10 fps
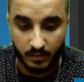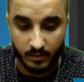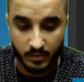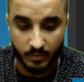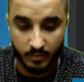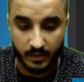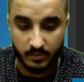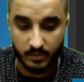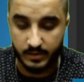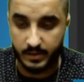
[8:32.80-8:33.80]
Let's go back to
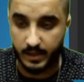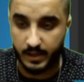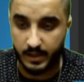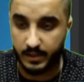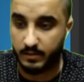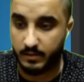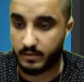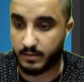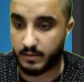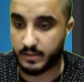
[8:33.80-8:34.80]
our site
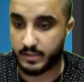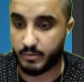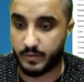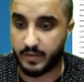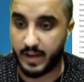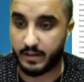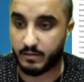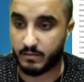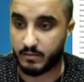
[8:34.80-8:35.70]
and see what added.